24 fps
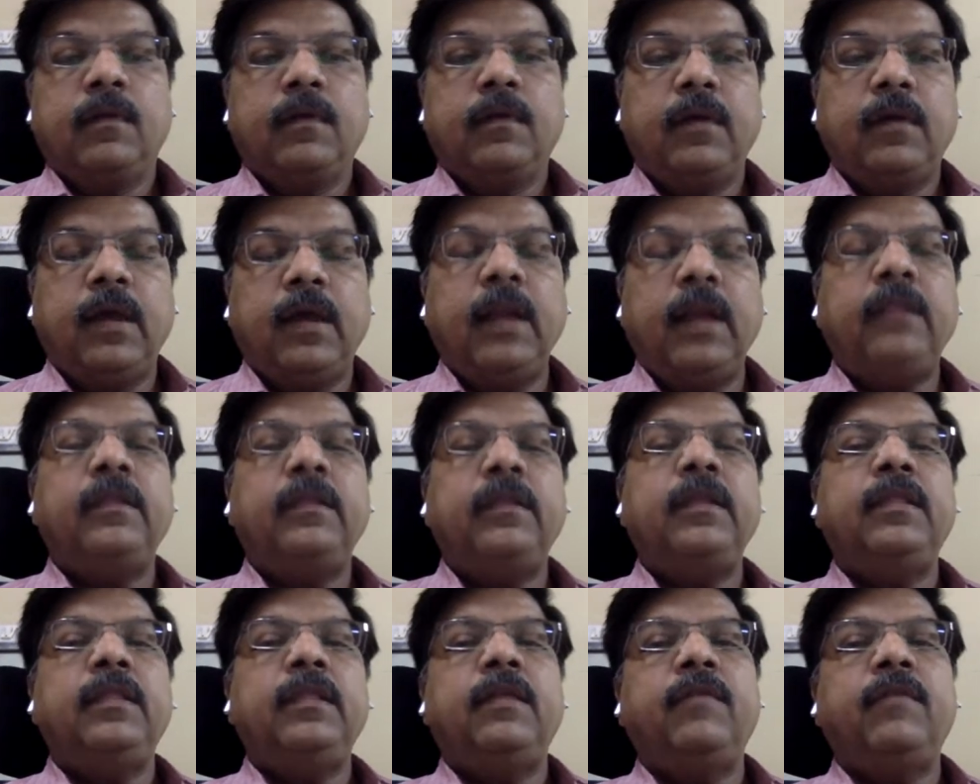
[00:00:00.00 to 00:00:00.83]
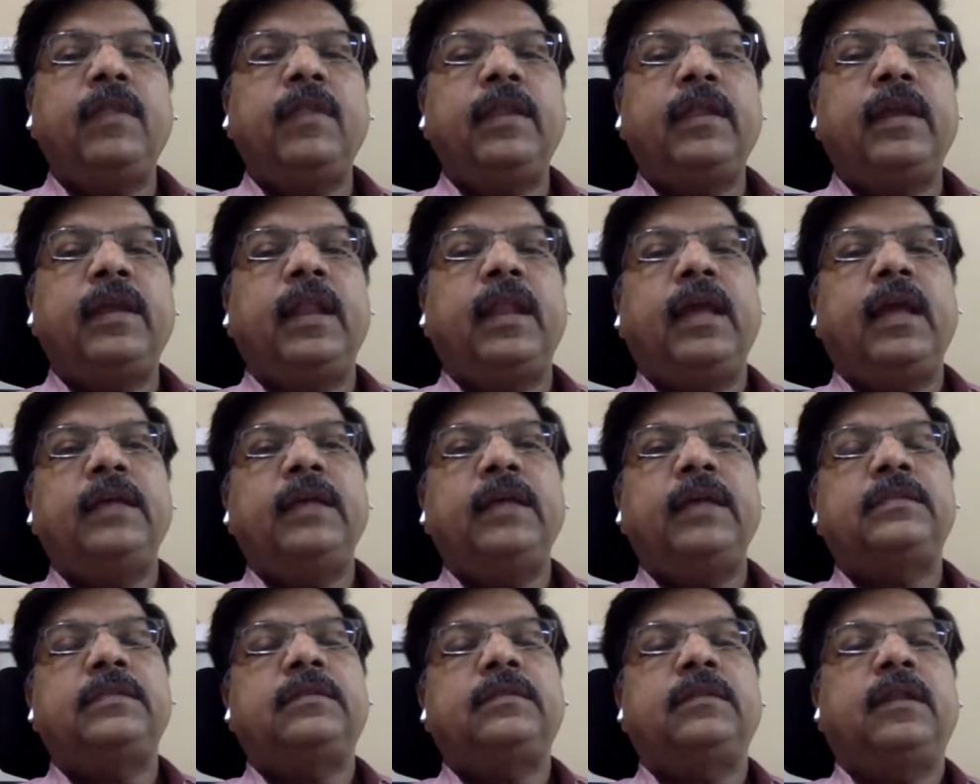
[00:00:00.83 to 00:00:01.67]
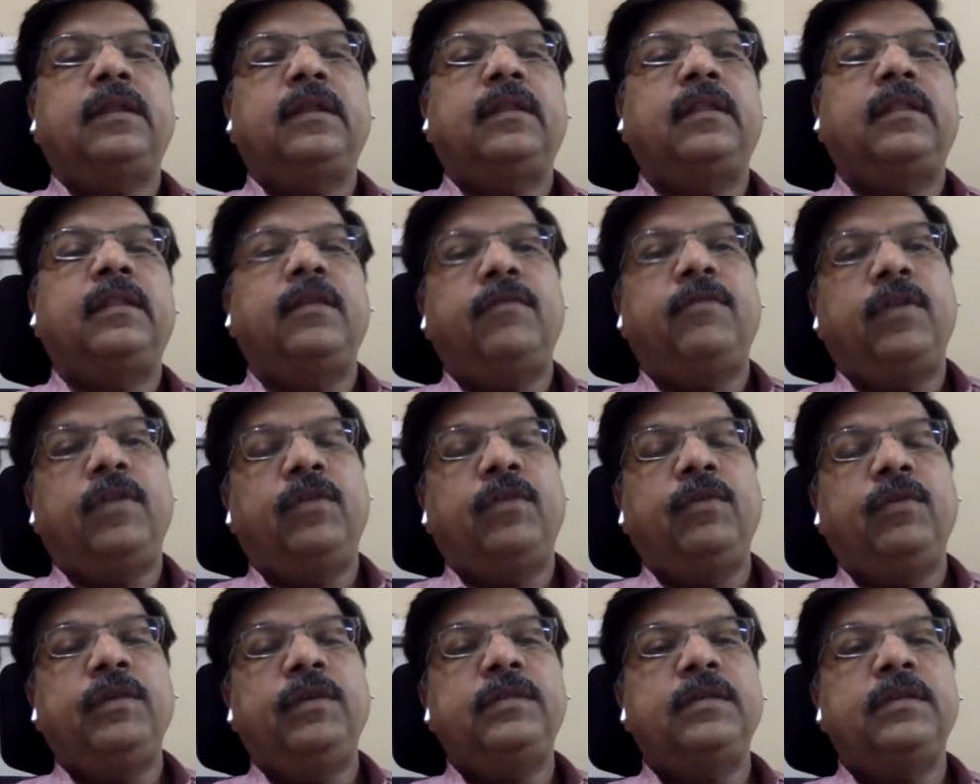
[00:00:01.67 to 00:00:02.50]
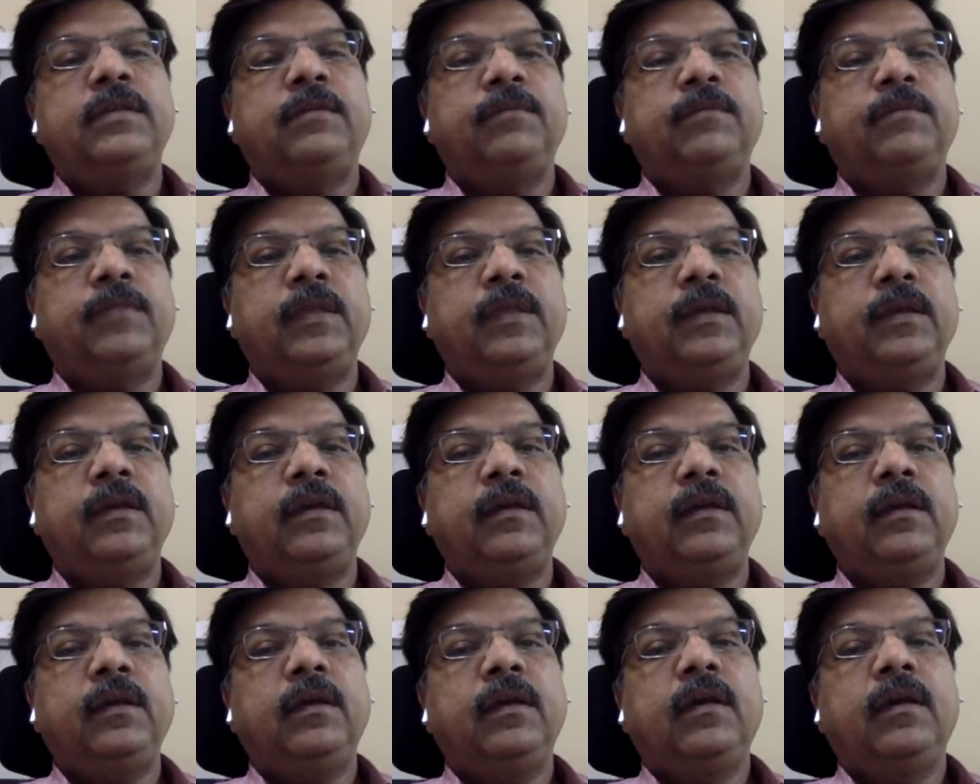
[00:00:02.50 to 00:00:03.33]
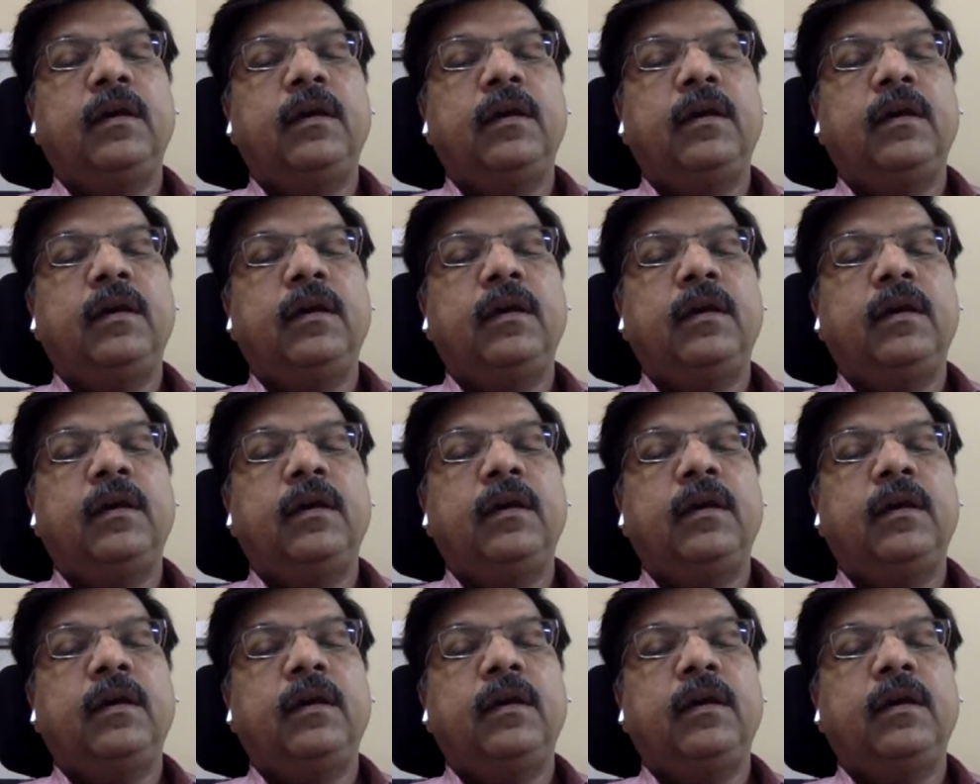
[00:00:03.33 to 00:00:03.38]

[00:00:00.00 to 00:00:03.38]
And they never realized that they were doing something